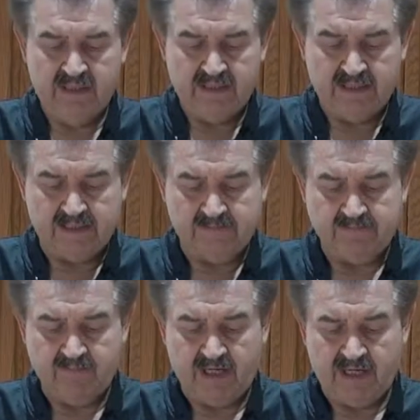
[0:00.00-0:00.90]

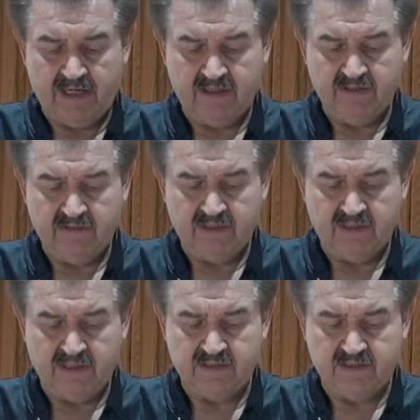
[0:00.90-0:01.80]
I use
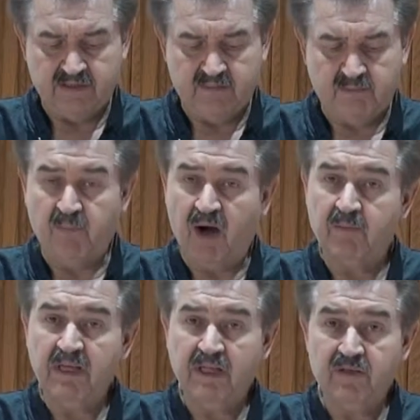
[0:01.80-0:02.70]
some
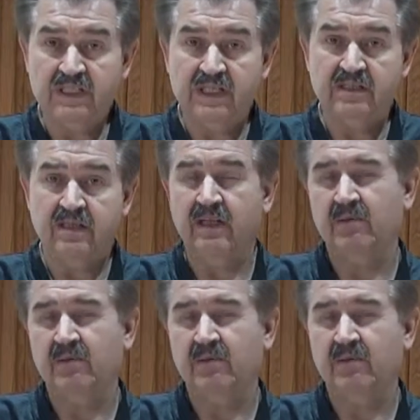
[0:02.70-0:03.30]
barbecue seasoning,